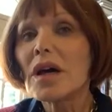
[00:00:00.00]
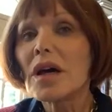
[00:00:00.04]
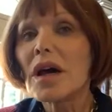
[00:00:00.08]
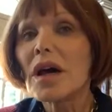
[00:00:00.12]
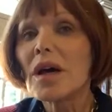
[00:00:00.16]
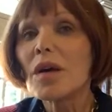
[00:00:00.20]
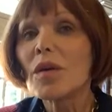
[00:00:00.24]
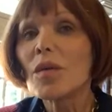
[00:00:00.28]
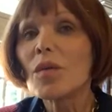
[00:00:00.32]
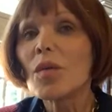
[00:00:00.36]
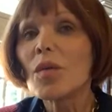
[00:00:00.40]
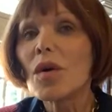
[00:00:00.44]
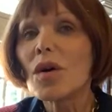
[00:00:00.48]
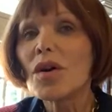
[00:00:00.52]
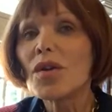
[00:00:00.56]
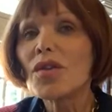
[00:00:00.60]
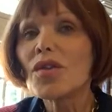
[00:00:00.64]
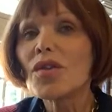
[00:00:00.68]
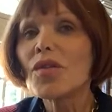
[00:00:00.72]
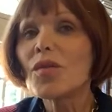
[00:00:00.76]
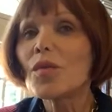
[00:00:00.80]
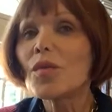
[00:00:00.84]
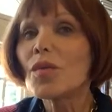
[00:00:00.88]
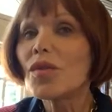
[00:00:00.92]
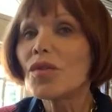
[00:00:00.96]
I
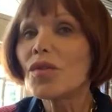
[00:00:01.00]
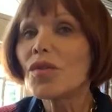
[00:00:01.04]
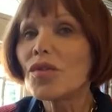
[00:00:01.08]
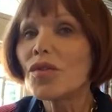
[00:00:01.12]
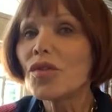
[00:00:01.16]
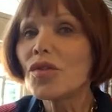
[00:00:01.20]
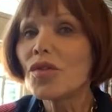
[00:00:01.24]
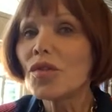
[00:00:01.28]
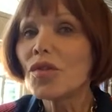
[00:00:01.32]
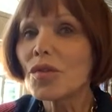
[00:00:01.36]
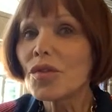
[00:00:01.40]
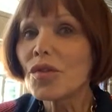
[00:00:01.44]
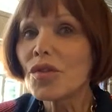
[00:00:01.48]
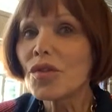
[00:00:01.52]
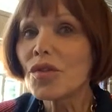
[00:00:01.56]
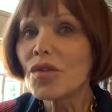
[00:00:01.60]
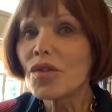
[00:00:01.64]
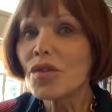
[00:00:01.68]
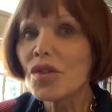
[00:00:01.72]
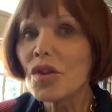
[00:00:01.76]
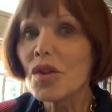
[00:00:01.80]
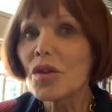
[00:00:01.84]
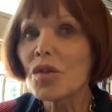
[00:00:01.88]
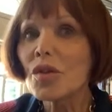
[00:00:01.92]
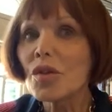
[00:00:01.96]
was with
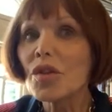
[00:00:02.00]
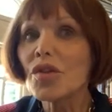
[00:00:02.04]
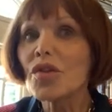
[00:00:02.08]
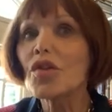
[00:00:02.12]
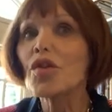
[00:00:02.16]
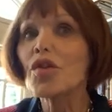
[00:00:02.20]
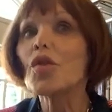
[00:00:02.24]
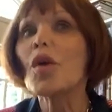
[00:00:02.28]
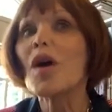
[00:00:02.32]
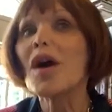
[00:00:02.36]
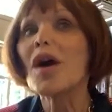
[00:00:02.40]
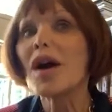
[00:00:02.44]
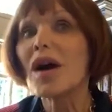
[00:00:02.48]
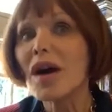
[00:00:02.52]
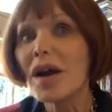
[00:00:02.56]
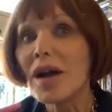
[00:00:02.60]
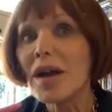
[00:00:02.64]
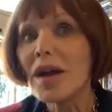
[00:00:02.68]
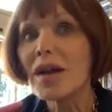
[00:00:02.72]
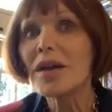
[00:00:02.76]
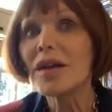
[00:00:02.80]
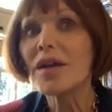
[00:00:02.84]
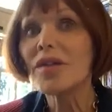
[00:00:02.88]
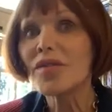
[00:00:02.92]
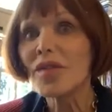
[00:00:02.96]
George Jonas, who
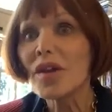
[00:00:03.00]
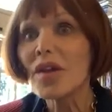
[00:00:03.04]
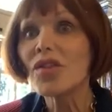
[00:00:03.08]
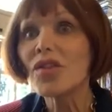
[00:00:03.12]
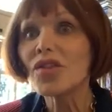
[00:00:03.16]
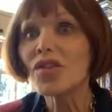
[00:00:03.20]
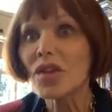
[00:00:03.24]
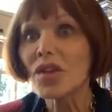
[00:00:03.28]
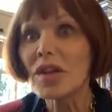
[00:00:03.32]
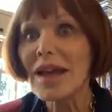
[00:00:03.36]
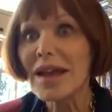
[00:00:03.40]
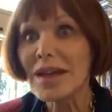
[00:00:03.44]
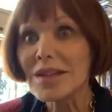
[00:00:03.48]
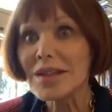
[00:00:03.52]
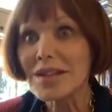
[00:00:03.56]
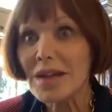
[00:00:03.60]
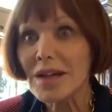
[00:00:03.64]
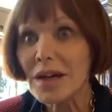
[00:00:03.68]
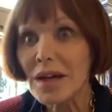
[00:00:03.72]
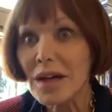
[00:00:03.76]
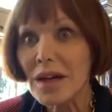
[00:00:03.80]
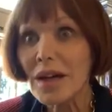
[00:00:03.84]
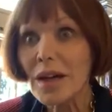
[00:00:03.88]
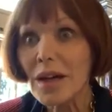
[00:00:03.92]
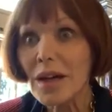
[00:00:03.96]
I eventually had to
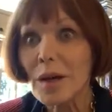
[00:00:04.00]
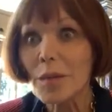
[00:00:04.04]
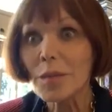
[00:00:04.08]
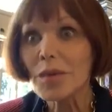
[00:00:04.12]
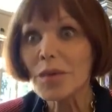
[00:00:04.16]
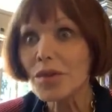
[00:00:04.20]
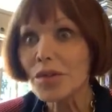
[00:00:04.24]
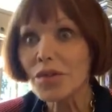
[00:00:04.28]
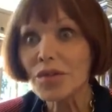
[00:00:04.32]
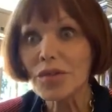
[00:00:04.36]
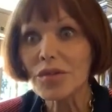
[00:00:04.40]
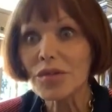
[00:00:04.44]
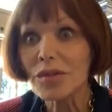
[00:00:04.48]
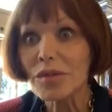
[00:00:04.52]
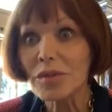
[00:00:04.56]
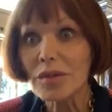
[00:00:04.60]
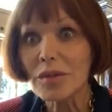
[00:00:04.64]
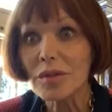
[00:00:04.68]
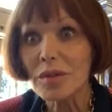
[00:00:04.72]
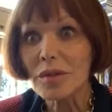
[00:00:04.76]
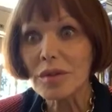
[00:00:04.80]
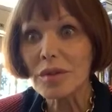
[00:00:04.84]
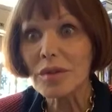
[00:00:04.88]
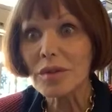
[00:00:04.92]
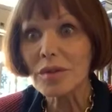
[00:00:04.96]
hire because
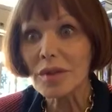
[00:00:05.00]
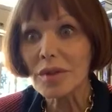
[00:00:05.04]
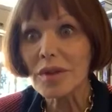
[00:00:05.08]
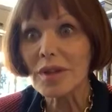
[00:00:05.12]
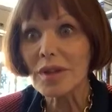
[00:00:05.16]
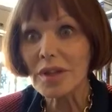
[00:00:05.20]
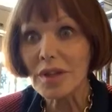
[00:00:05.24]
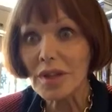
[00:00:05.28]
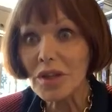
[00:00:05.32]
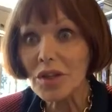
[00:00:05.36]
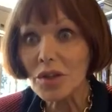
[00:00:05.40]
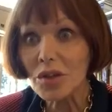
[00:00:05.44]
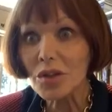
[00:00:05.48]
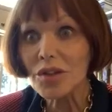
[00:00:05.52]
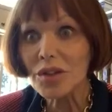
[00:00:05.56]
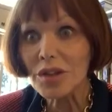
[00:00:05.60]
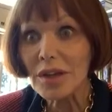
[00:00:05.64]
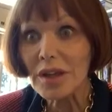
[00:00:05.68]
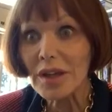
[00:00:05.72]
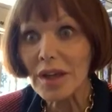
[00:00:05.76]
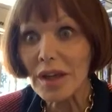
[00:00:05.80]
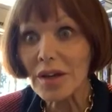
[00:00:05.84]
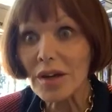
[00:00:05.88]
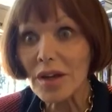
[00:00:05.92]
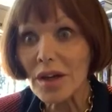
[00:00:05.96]
he couldn't
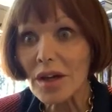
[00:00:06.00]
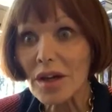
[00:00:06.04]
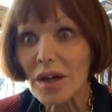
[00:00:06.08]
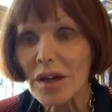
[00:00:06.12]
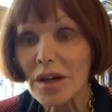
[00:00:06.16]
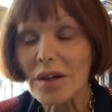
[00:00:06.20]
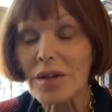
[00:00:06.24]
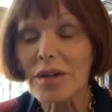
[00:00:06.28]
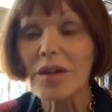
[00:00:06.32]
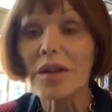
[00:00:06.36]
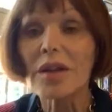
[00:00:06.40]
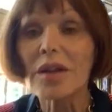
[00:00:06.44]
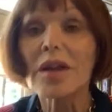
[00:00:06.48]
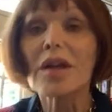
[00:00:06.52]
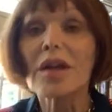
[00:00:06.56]
get hired.